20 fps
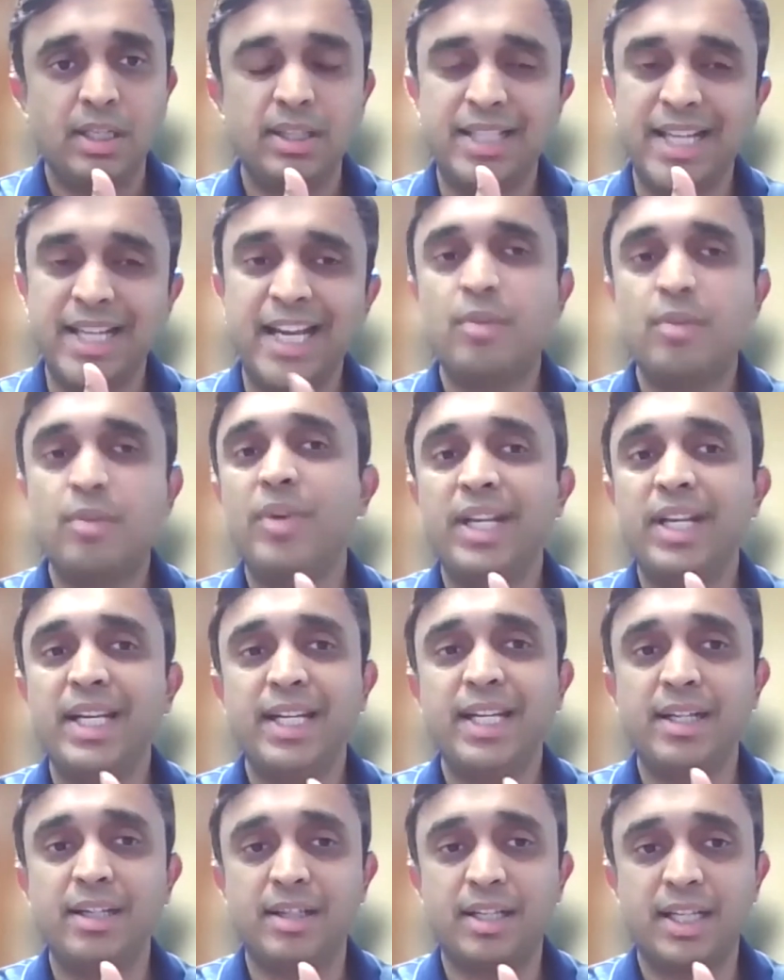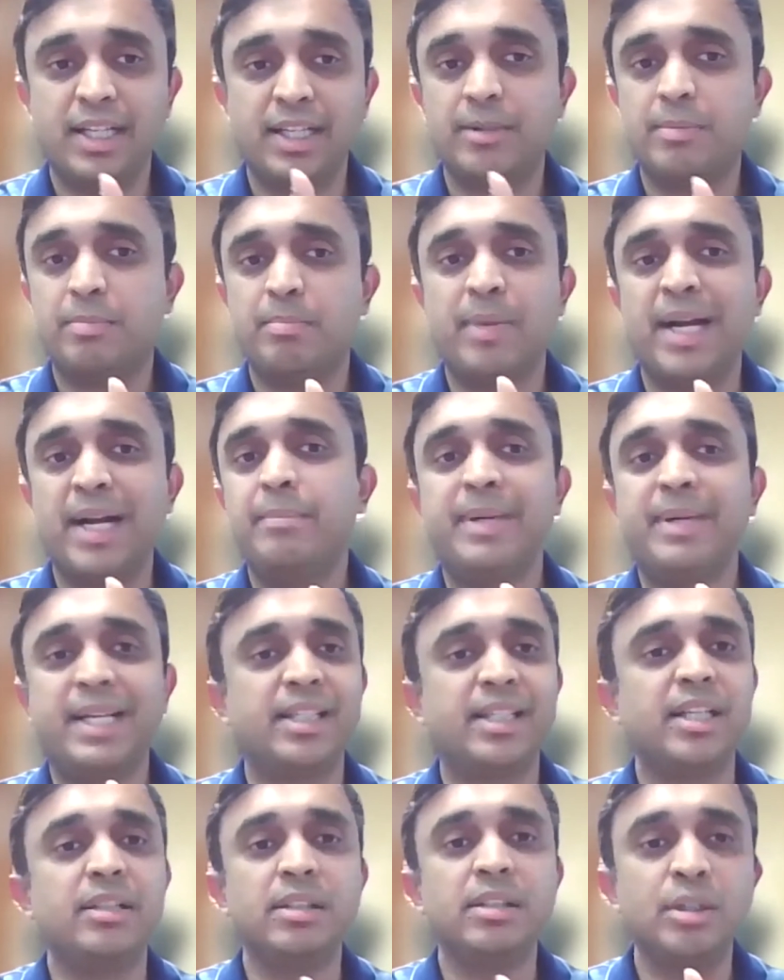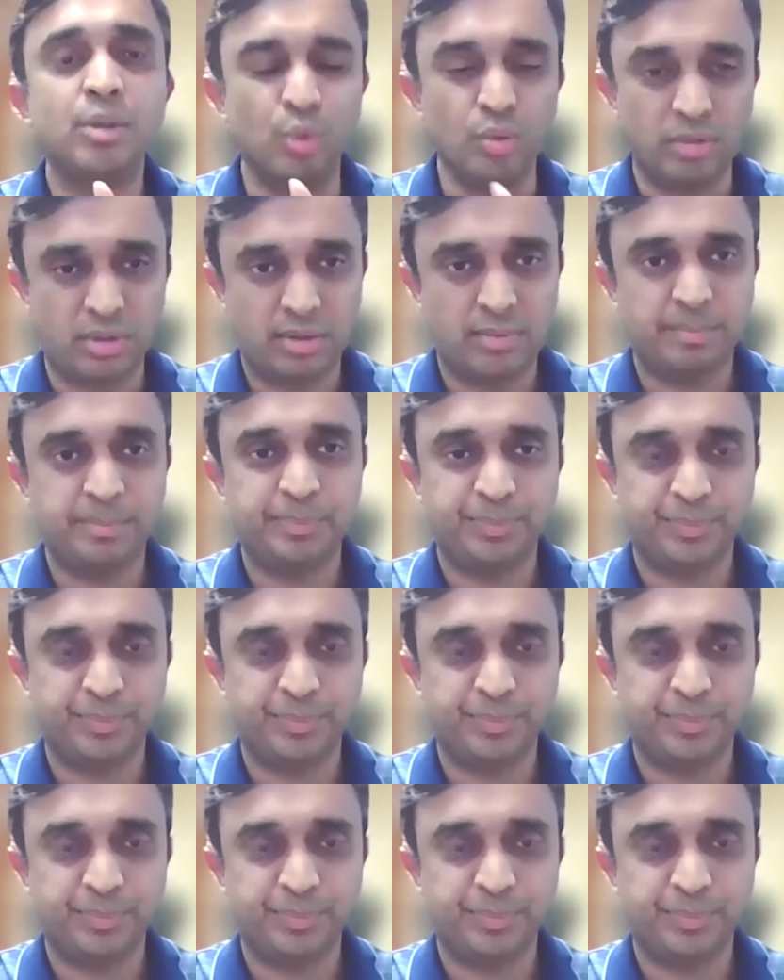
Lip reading: than winning it by breaking the rules.